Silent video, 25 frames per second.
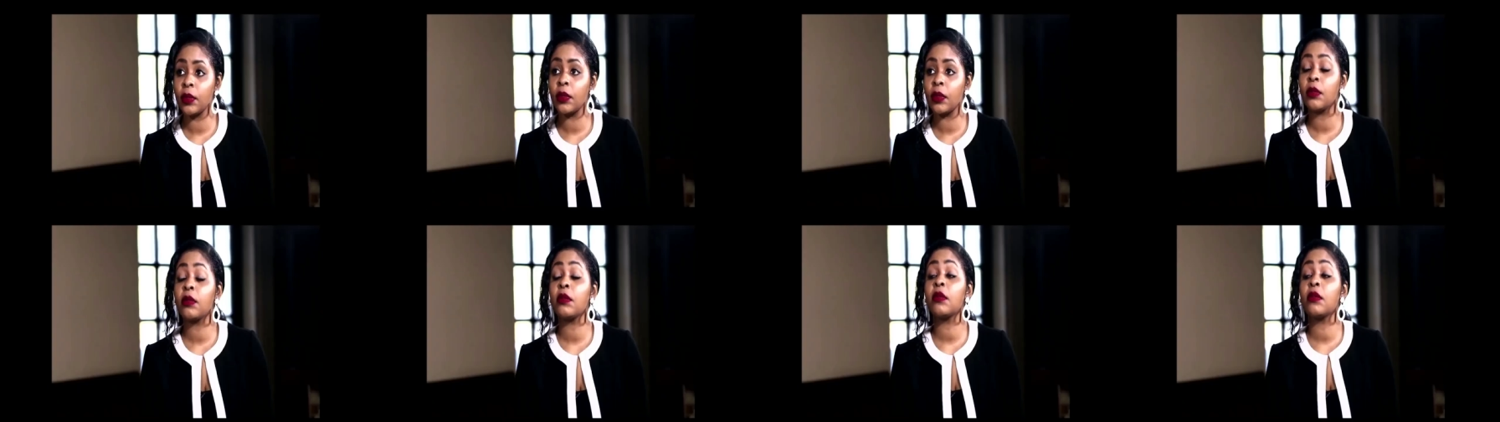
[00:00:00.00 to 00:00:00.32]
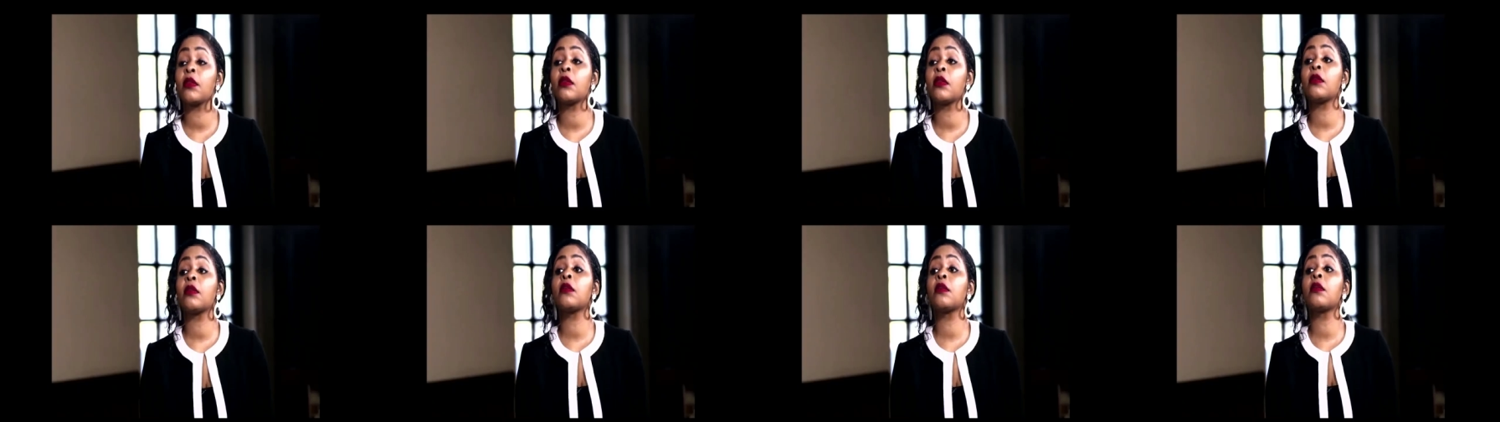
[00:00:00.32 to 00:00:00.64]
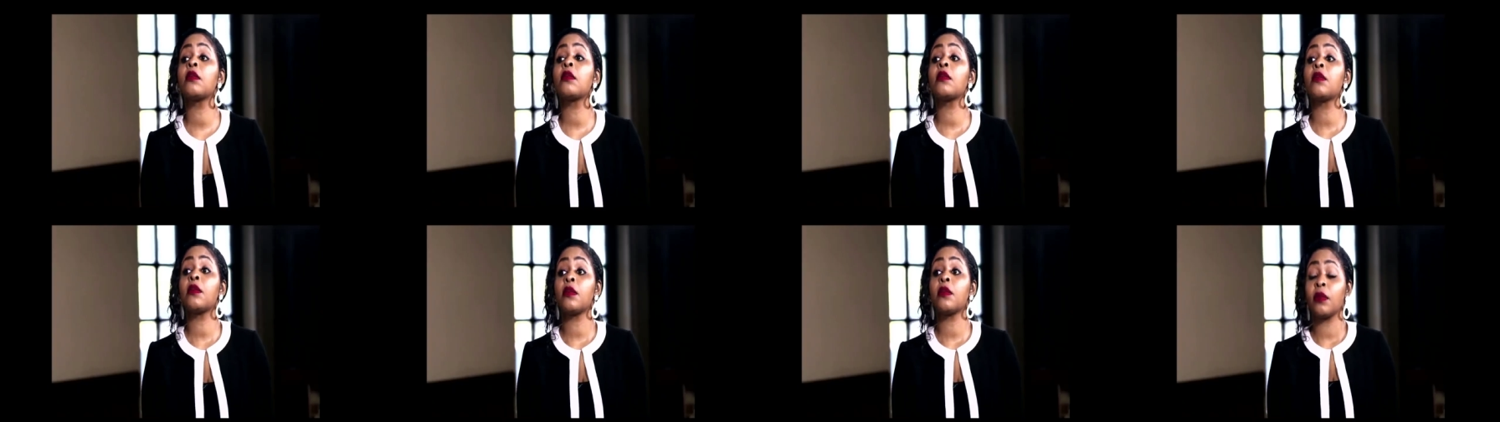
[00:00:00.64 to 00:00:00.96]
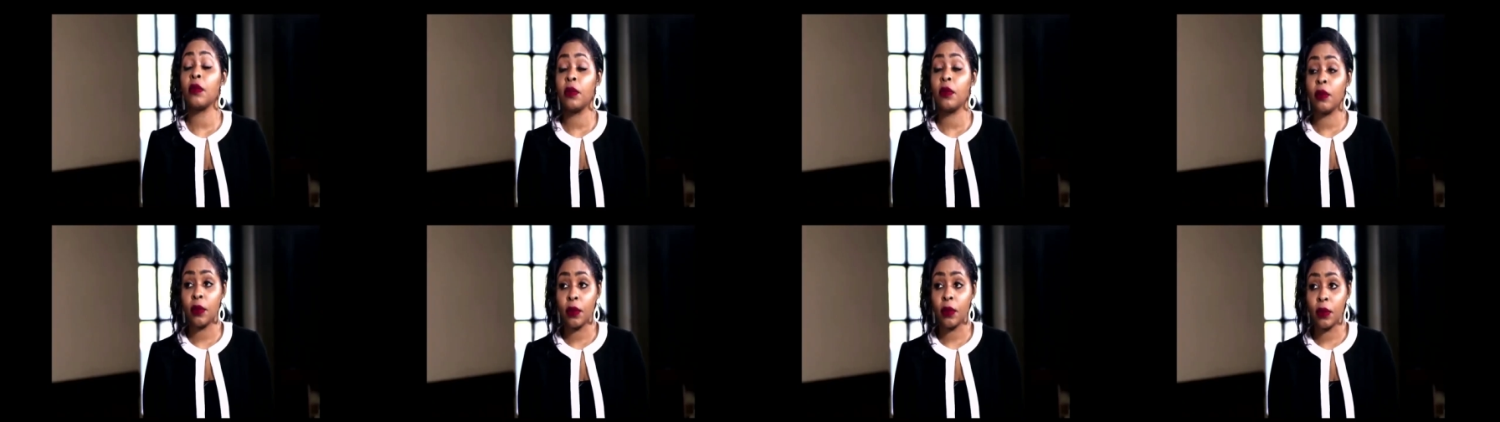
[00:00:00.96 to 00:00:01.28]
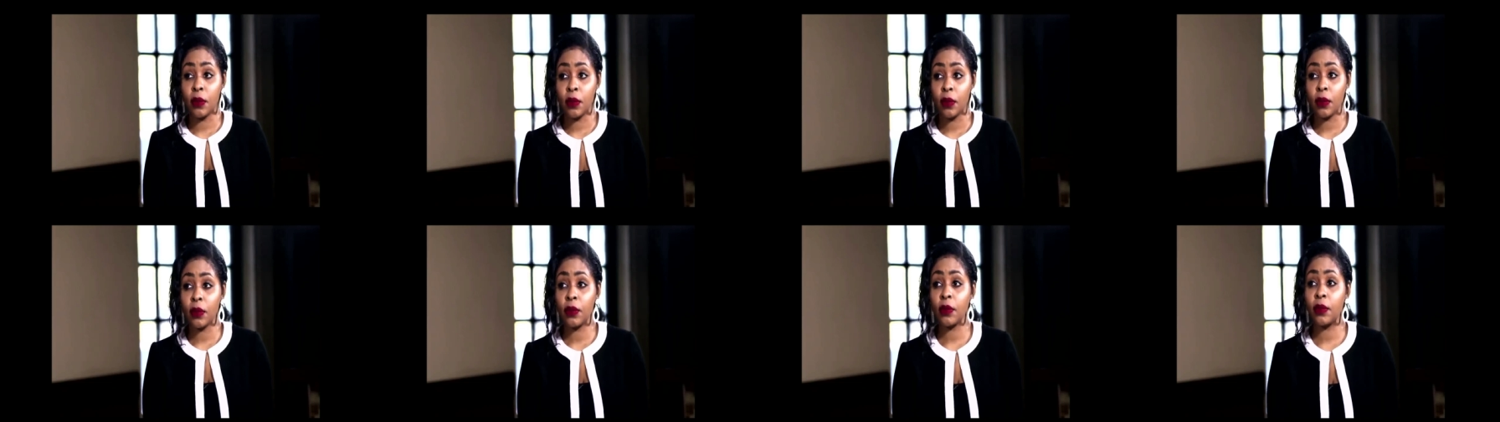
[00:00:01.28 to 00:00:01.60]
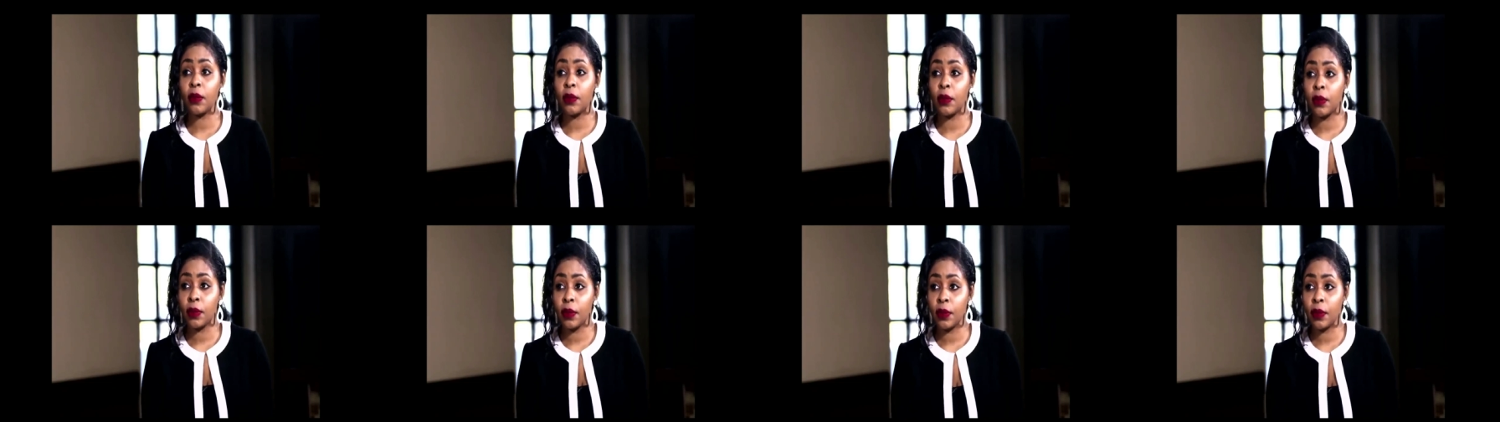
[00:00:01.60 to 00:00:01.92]
right? So the
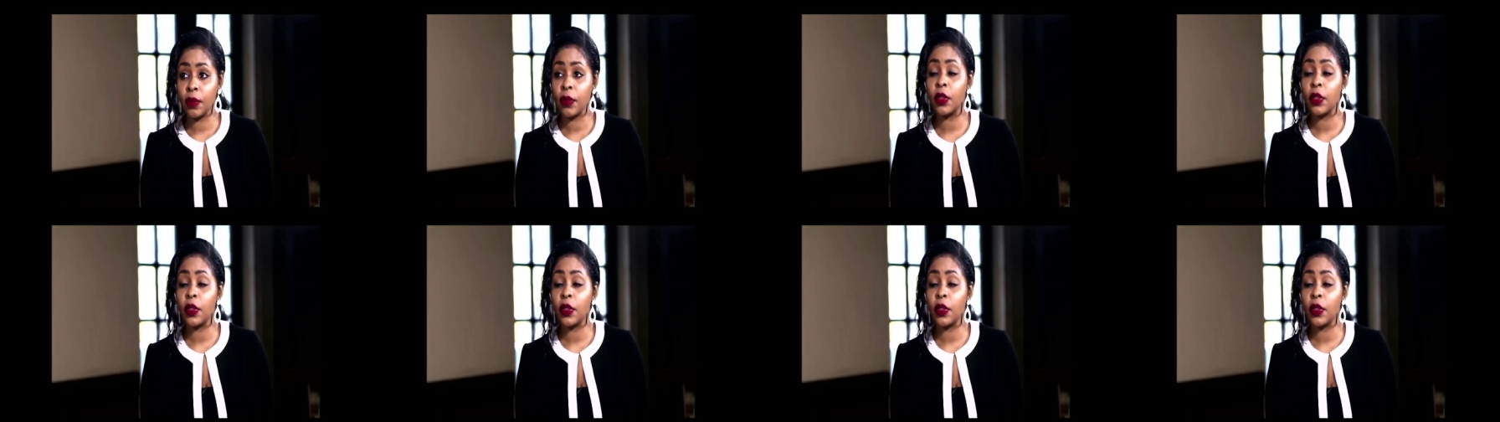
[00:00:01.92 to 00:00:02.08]
local food.